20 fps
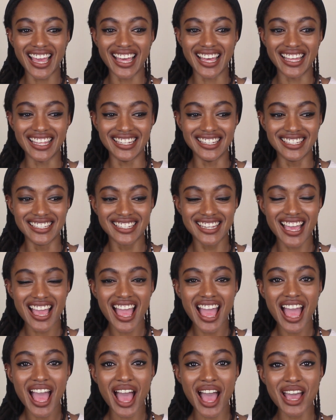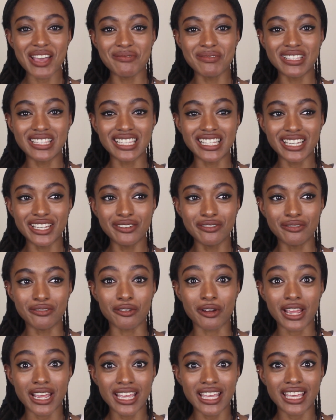and I believe
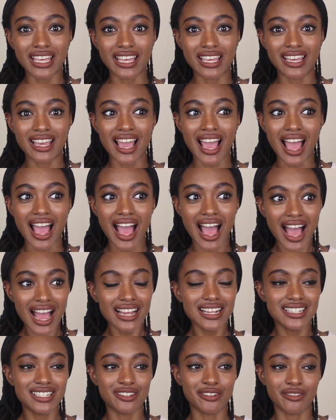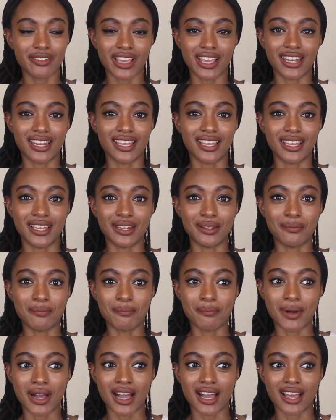Reiki activated
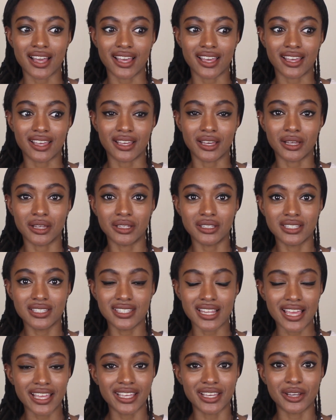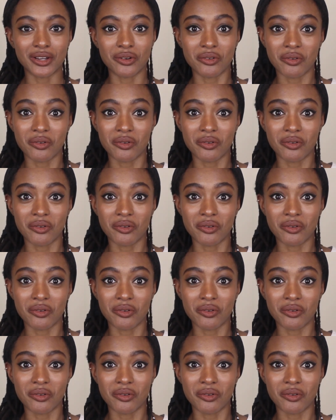my psychic